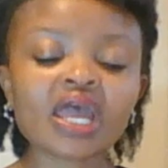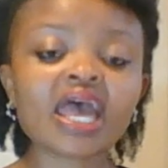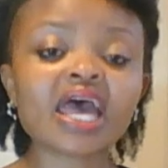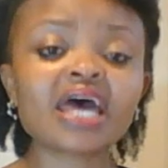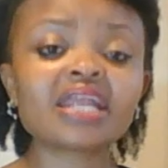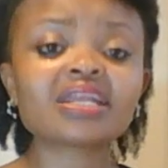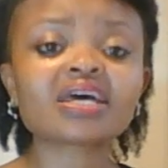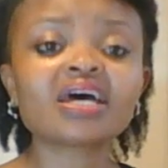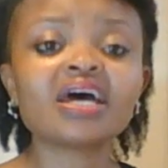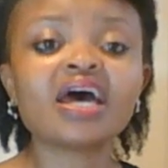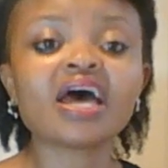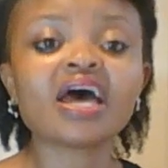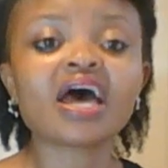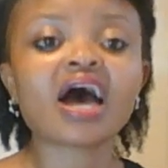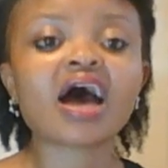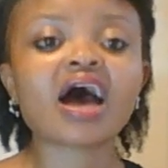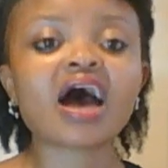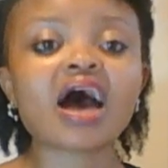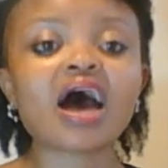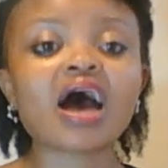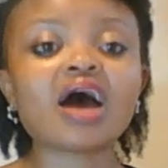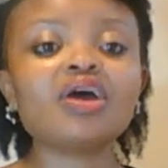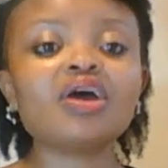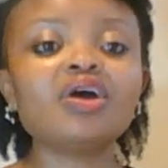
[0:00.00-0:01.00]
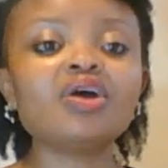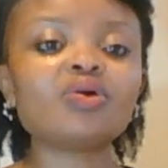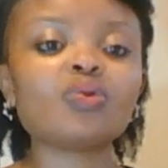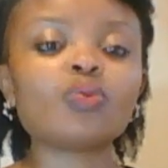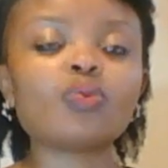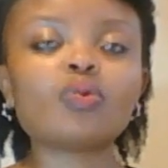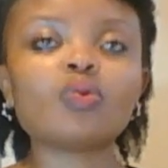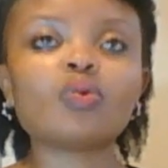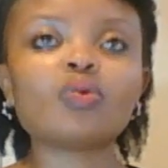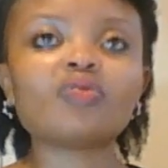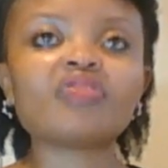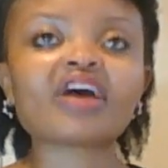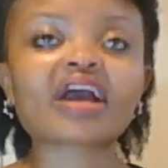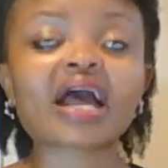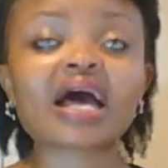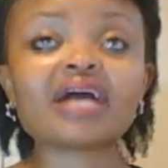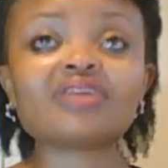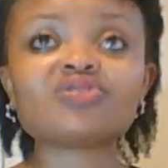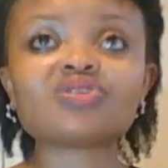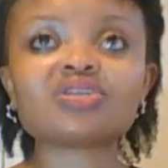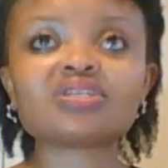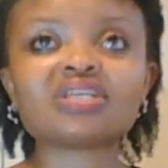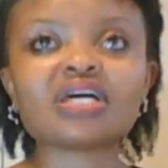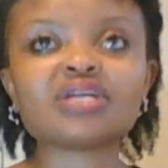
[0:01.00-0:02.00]
And the
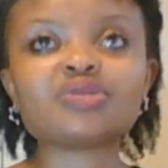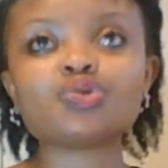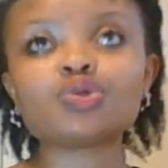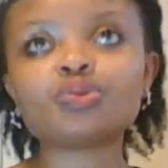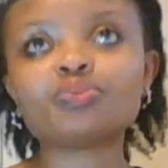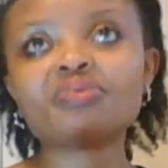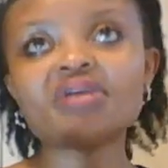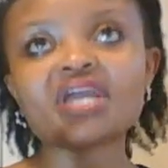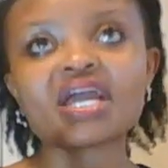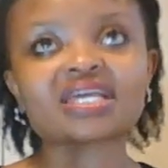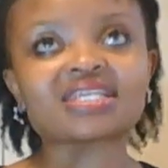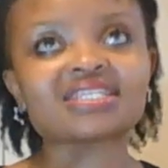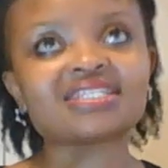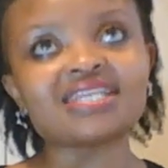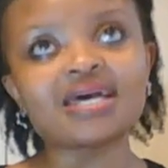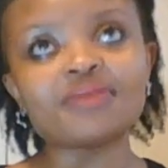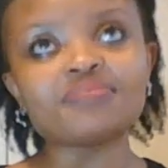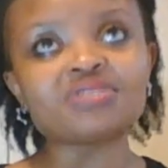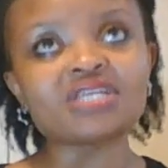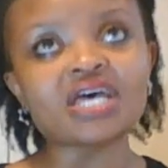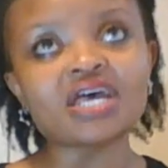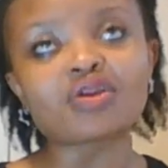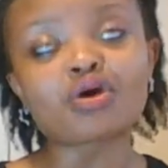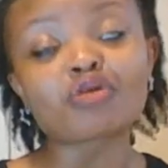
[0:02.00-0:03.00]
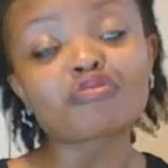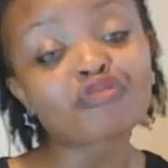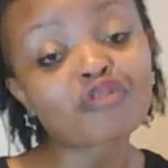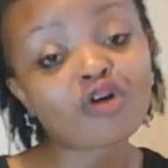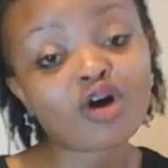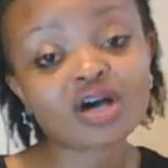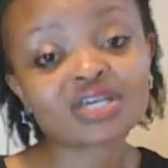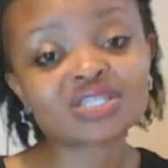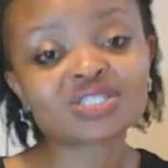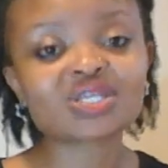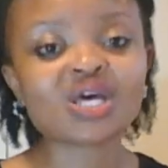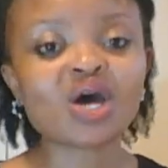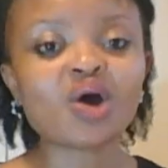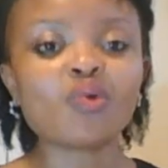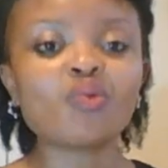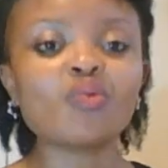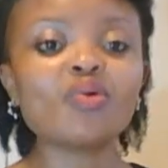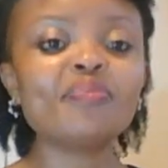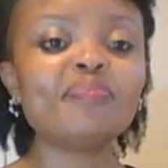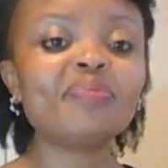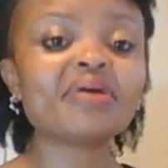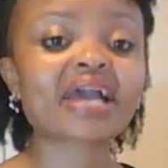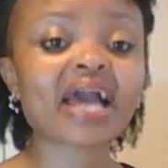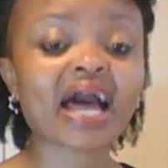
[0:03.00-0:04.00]
countries that will be exempted, of course,
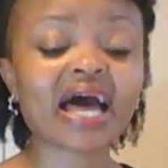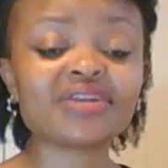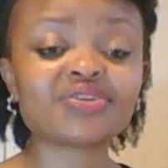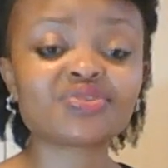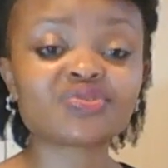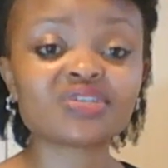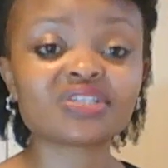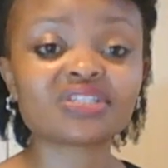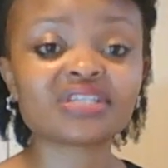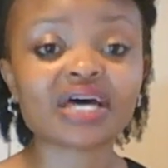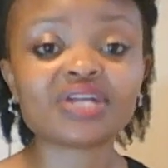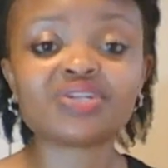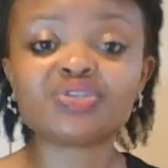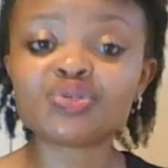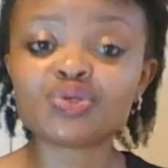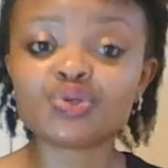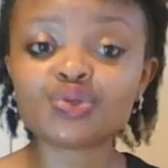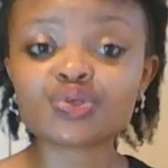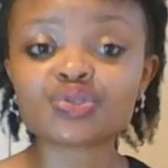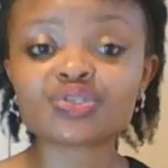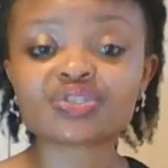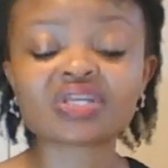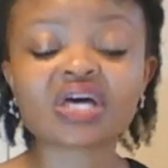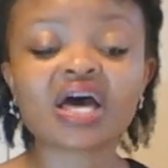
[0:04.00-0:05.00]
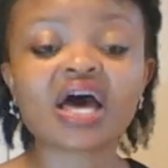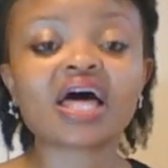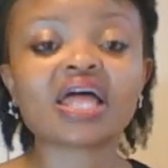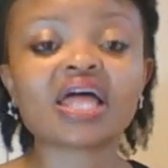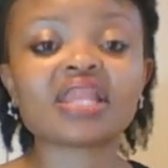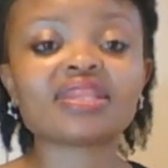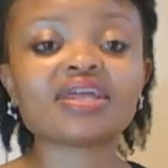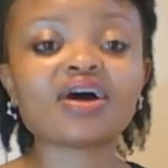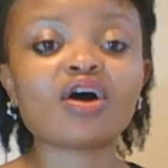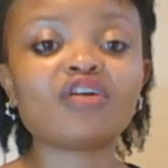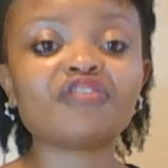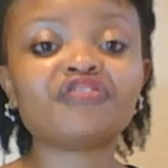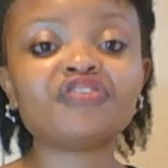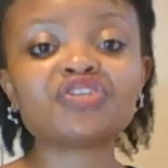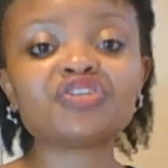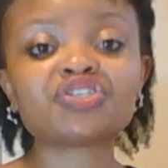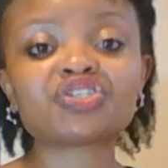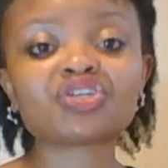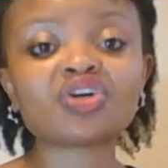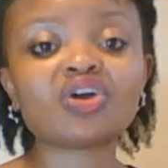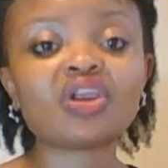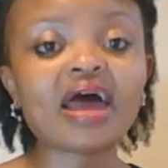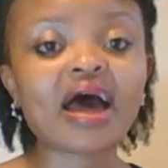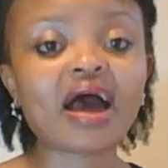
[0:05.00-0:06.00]
will be countries that use the
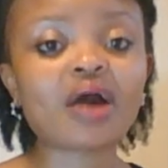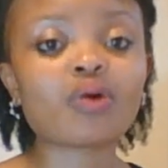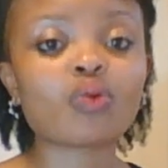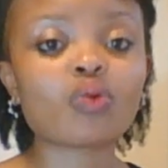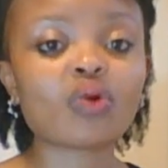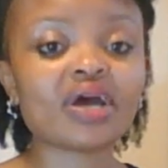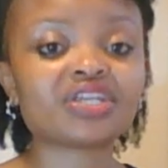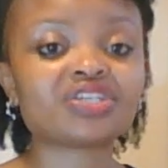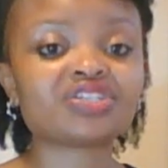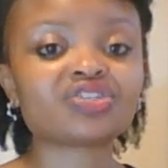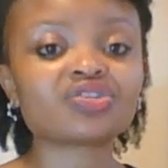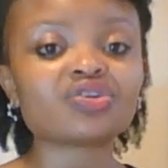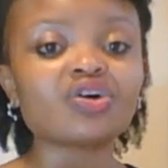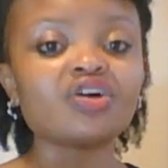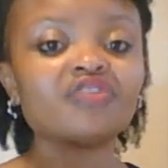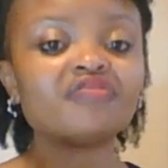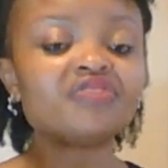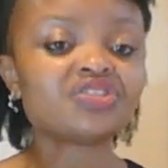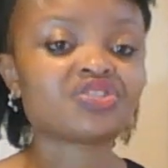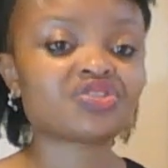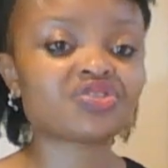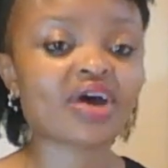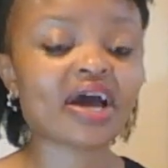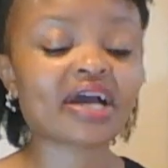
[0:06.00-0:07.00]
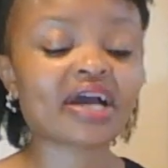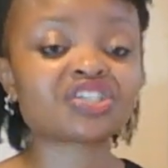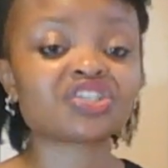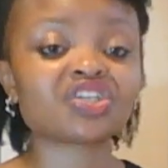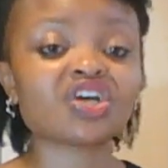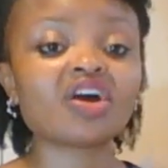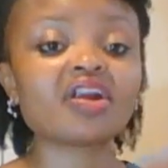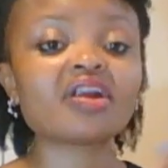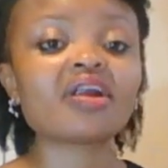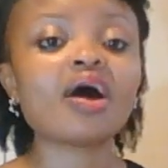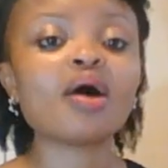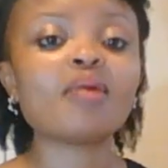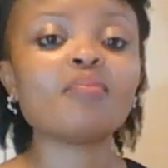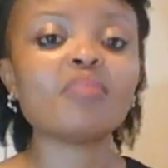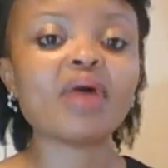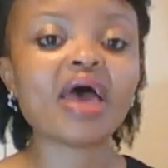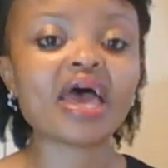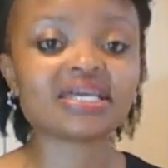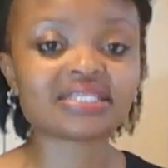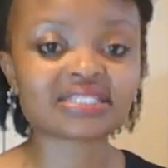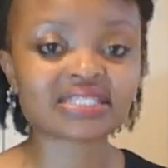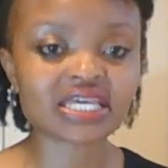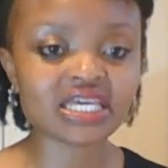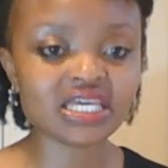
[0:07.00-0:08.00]
official language of instruction
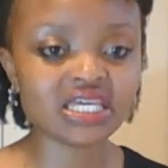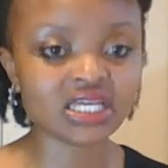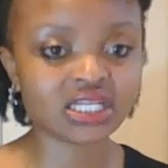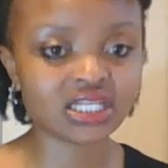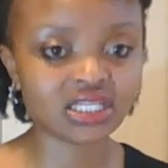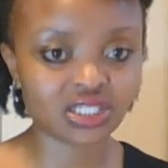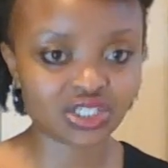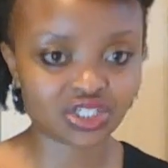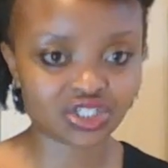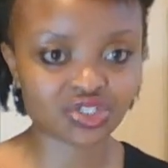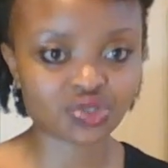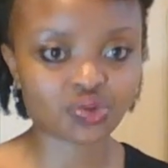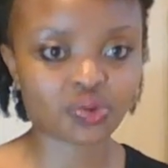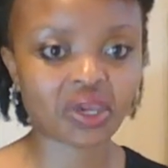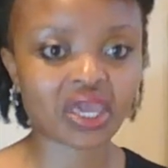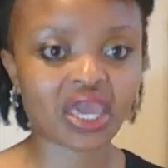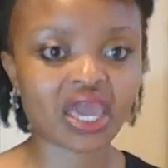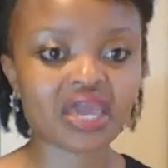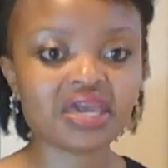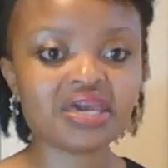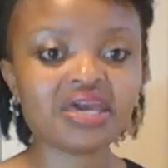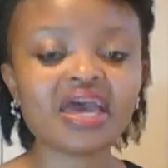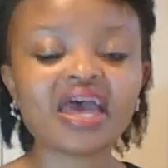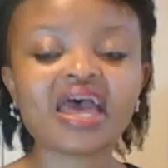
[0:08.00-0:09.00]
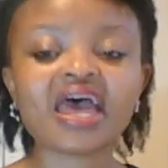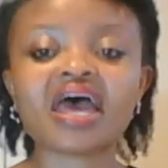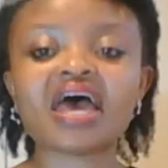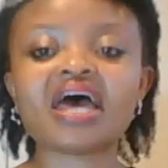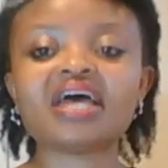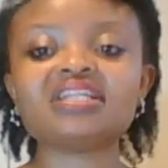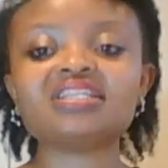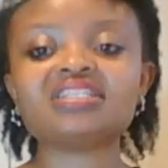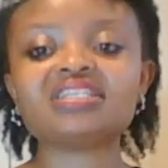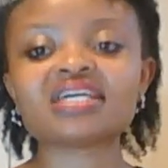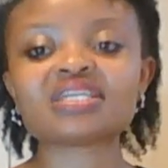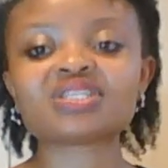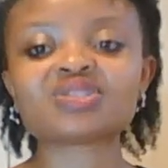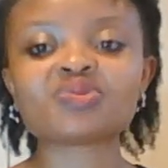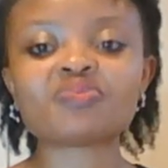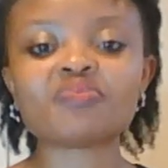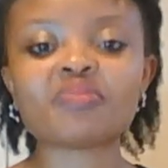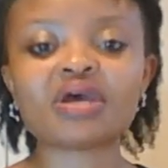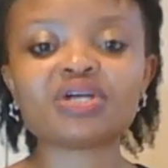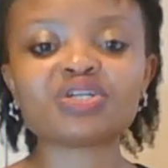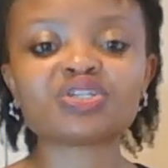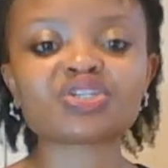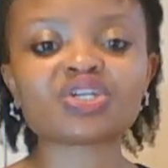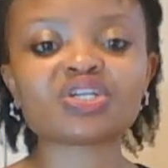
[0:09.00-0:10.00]
as English, okay? And just to
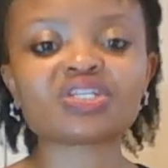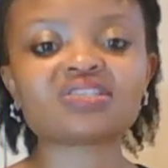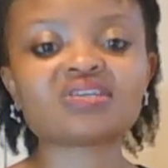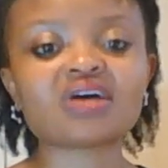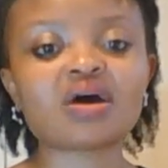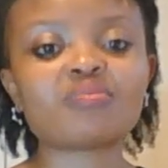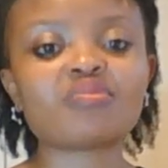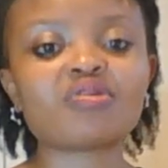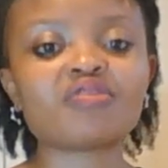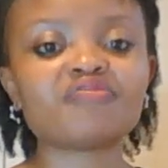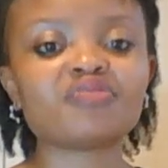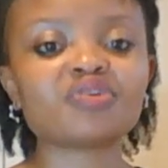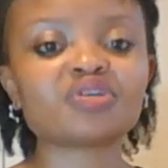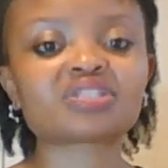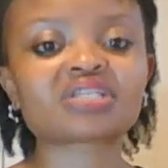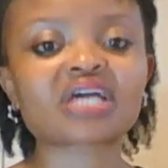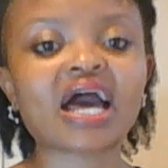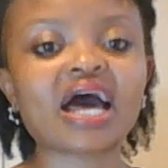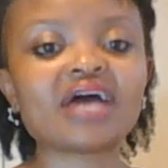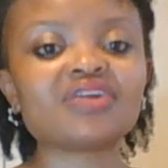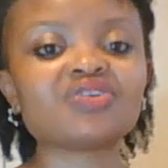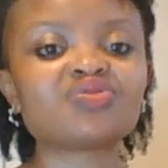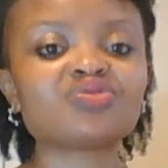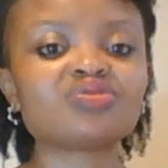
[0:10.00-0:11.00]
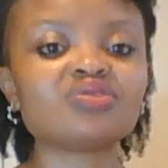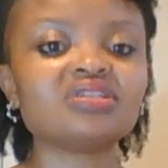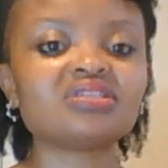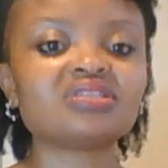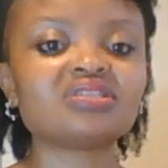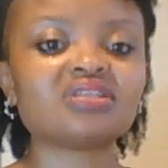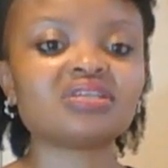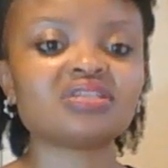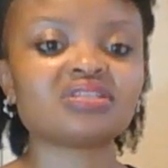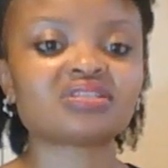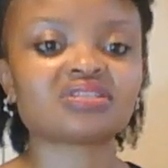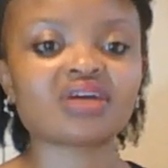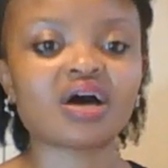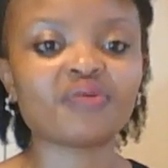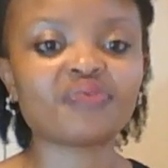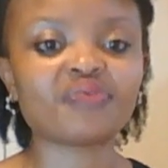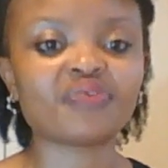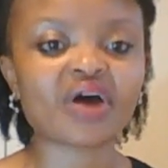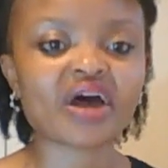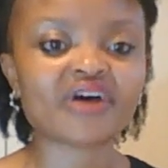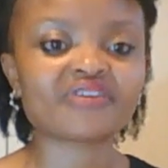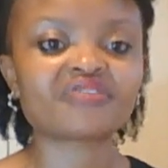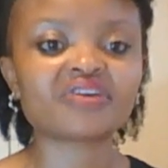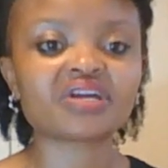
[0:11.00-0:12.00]
mention some of those countries is South
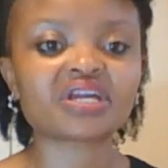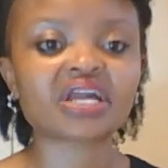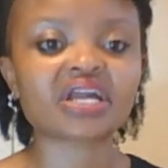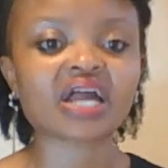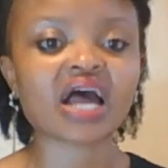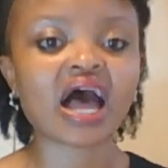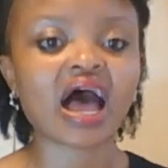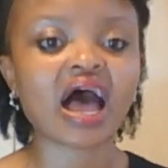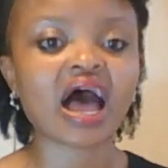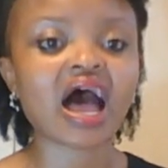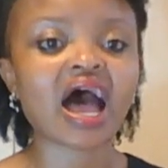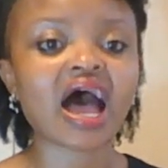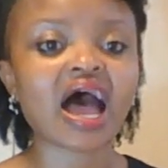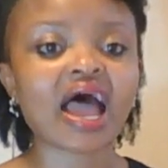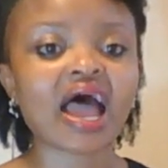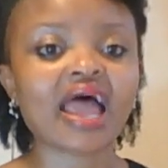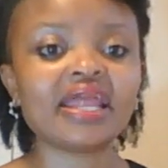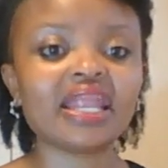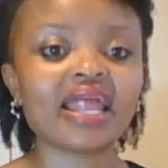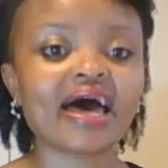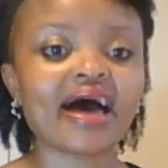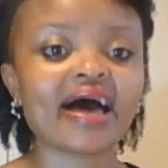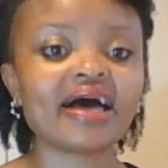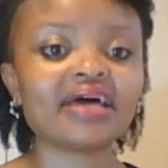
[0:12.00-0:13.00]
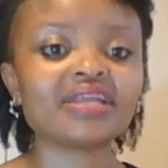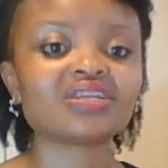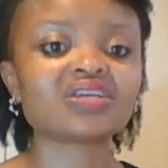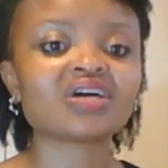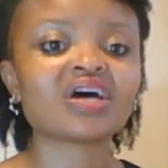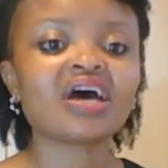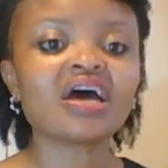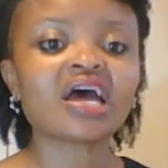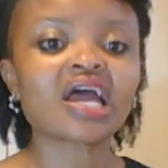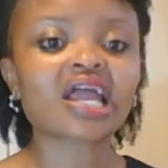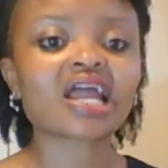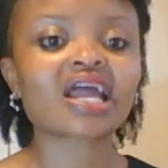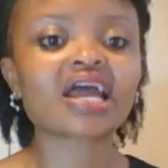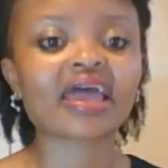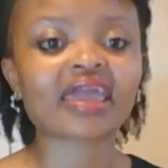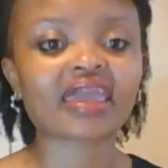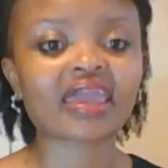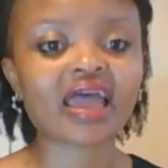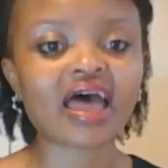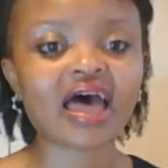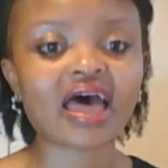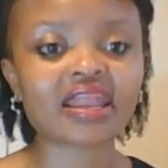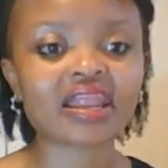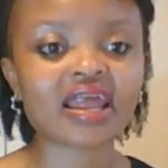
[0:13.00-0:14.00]
Africa, Ireland,
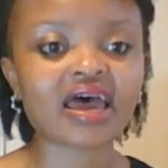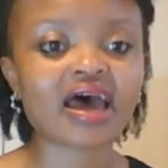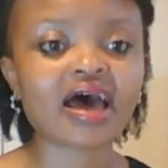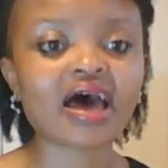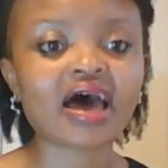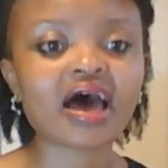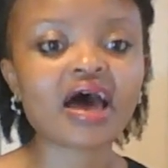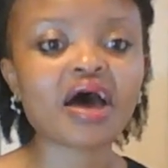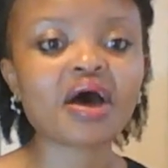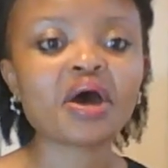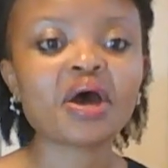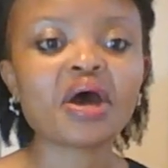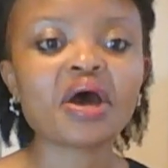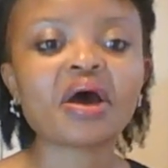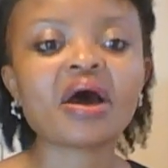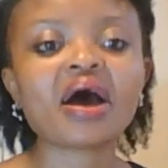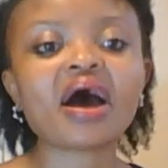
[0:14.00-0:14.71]
Guyana,